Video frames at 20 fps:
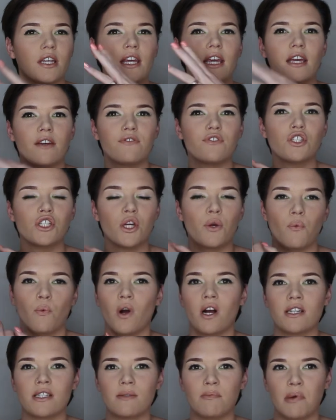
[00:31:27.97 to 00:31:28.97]
If she
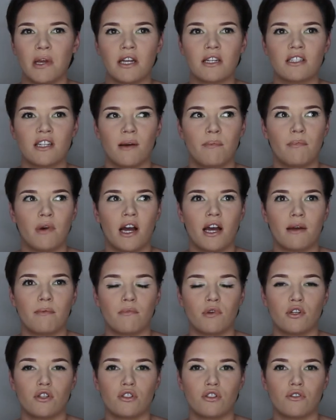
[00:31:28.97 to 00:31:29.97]
was picked up by a
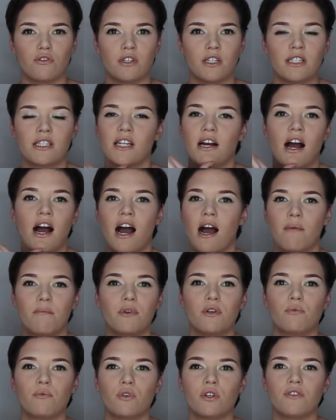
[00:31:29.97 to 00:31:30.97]
motorist,
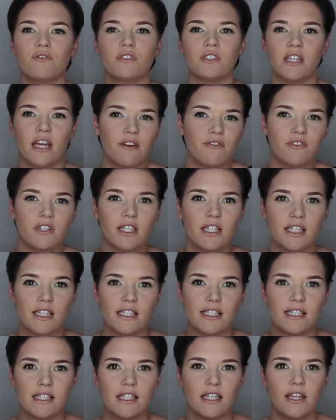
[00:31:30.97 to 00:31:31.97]
Hyman would have
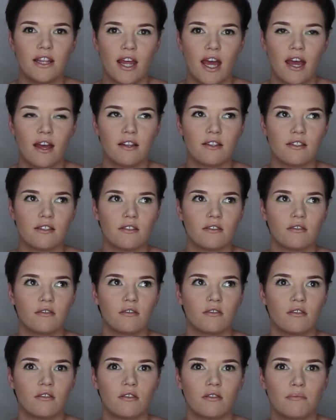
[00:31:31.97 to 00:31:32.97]
definitely seen that,
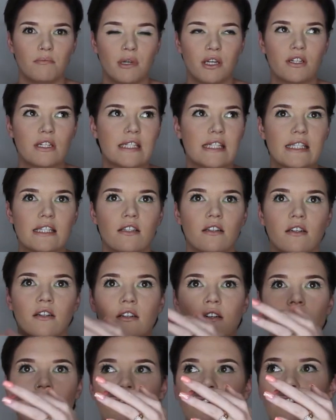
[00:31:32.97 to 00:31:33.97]
because
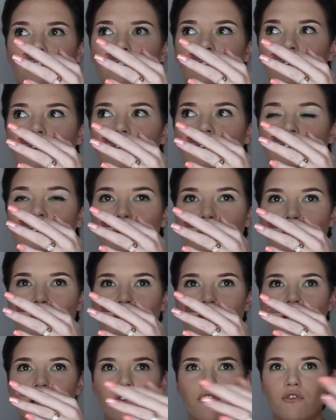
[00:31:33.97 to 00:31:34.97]
he
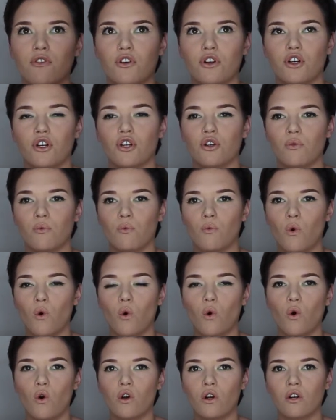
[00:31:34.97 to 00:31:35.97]
waited for her to
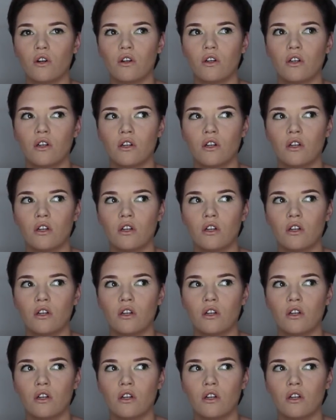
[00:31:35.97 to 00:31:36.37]
walk,